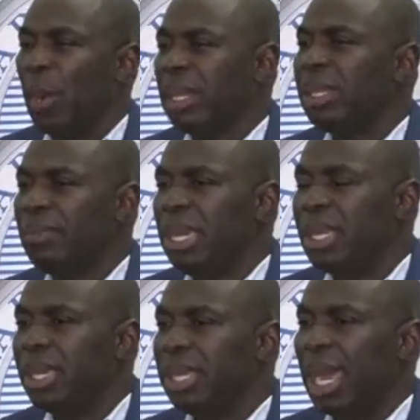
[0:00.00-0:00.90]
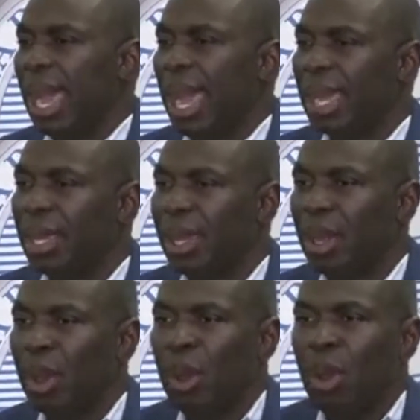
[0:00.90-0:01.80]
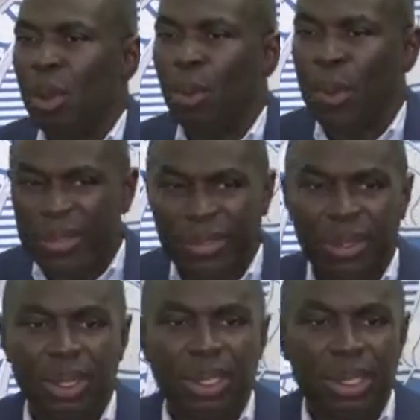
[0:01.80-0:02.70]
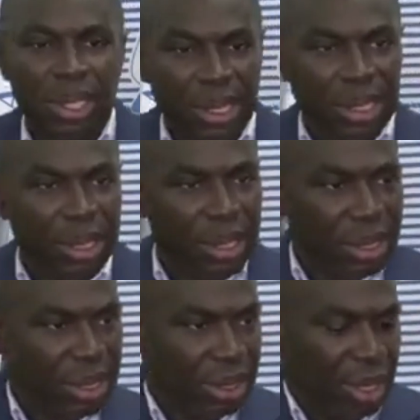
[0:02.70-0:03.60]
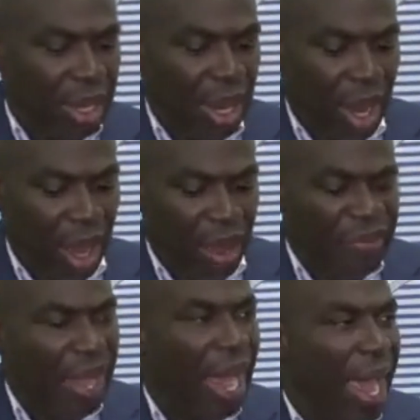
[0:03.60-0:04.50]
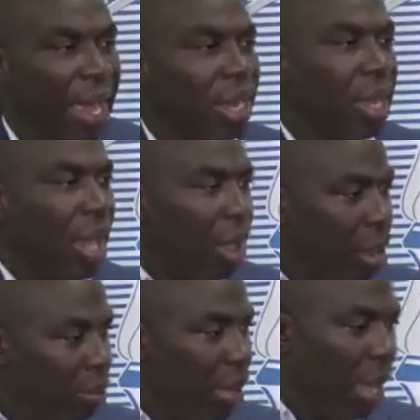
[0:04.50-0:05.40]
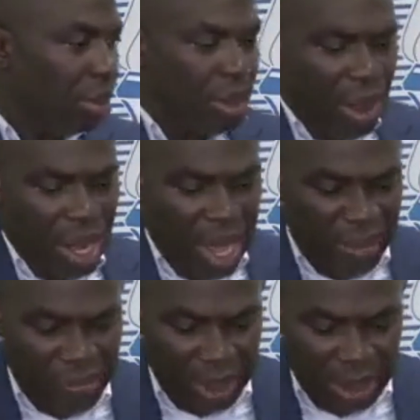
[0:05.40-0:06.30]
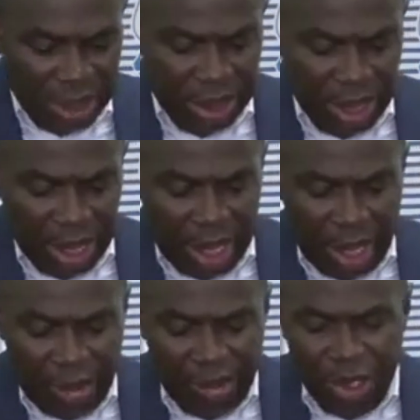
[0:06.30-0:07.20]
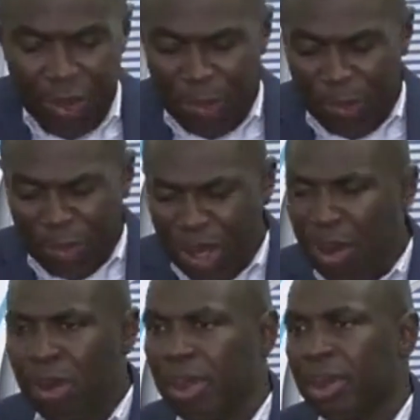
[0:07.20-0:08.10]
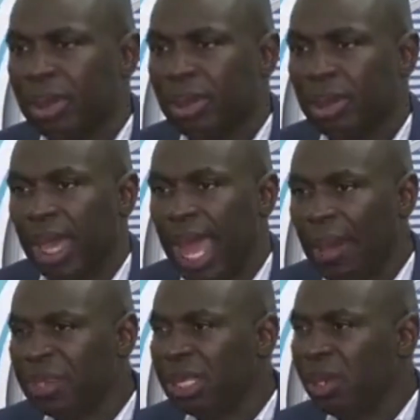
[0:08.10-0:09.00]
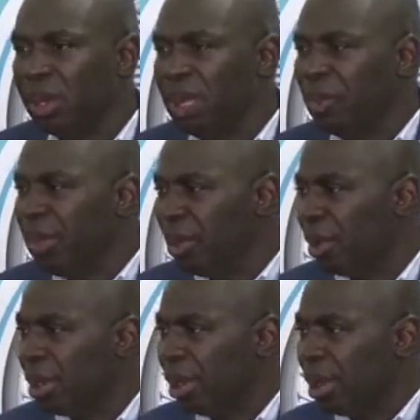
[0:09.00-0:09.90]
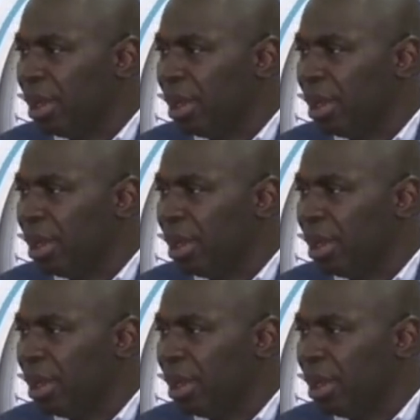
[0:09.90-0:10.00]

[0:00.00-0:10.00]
with the media in Guyana, with citizens of Guyana at all levels, pure, absolutely pure.